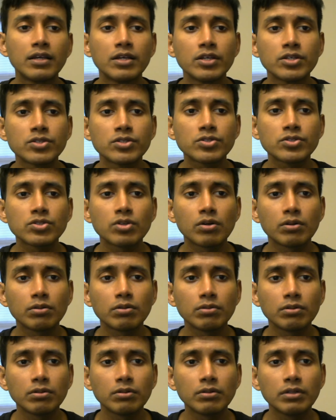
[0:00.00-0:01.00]
So
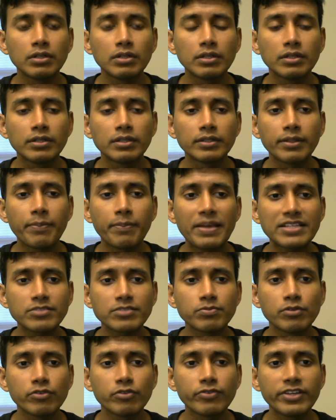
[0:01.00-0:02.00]
the best
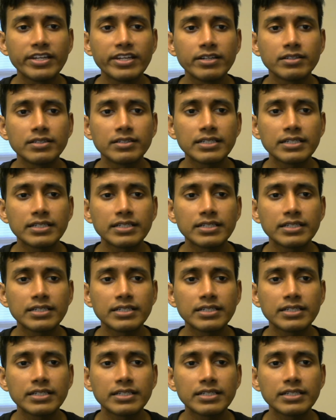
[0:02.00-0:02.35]
move here